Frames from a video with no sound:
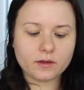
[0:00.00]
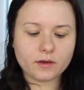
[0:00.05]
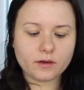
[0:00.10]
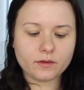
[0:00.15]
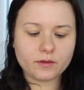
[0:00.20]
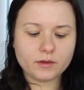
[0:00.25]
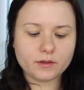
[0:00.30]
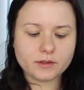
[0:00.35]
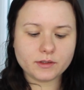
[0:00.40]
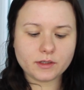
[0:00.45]
the
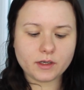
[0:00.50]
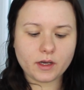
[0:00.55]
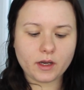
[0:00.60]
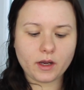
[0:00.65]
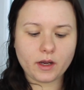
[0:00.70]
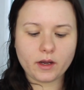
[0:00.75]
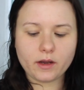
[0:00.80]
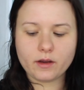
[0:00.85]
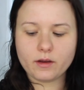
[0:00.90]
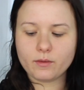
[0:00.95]
other
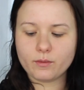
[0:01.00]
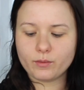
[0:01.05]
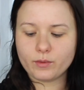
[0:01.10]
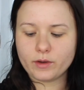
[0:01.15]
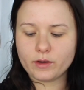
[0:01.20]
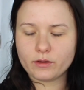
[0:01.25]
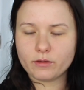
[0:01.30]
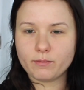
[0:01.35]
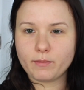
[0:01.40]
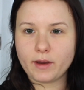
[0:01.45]
day
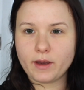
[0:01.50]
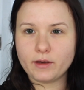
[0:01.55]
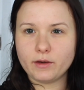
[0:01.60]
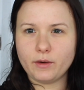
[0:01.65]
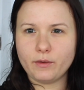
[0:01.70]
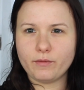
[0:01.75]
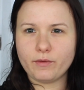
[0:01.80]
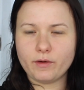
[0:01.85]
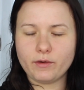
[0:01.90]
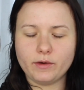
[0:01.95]
with my
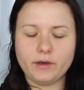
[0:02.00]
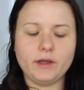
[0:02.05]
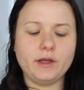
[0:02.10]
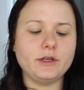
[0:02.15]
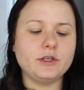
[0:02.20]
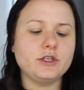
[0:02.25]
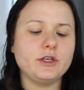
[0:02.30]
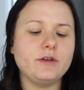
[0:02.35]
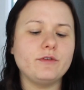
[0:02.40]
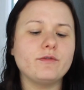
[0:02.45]
new
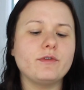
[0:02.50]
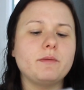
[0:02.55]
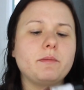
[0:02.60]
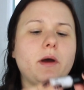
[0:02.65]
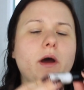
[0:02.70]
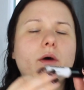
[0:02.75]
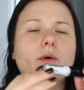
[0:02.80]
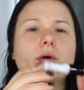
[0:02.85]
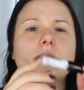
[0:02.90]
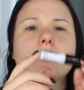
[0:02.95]
foundation from
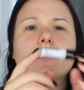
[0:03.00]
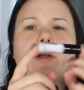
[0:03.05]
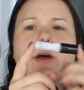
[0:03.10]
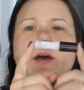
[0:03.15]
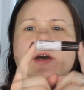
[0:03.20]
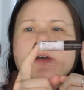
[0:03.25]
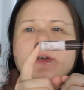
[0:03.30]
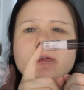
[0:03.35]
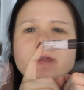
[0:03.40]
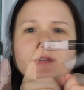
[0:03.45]

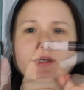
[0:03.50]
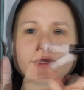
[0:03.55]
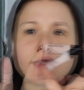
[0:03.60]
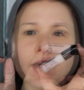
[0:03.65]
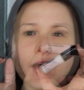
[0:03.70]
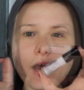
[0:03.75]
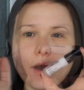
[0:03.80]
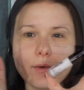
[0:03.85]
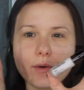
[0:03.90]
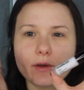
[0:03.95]
Hourglass. It is
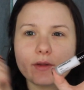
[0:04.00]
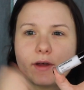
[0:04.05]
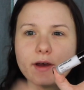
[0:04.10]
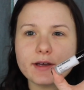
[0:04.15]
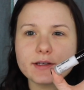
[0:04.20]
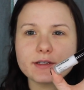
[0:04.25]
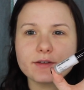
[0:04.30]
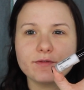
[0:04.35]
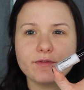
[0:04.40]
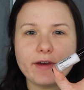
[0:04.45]
the
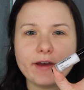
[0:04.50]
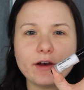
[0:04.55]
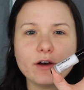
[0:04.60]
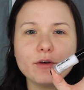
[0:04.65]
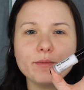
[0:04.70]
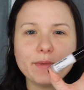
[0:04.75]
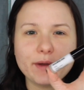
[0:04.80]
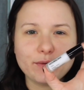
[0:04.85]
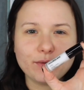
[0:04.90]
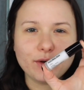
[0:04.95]
Hourglass
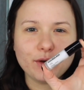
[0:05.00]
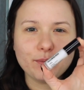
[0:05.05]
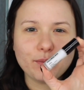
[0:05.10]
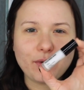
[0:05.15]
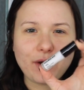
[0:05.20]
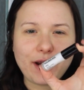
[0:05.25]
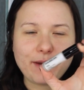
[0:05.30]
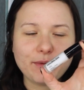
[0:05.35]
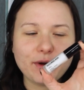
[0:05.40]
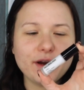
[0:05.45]
Veil Mineral
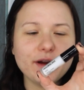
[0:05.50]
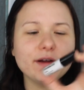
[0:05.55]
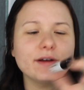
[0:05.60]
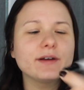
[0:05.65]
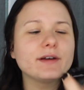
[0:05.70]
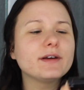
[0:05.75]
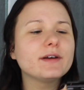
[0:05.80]
Primer.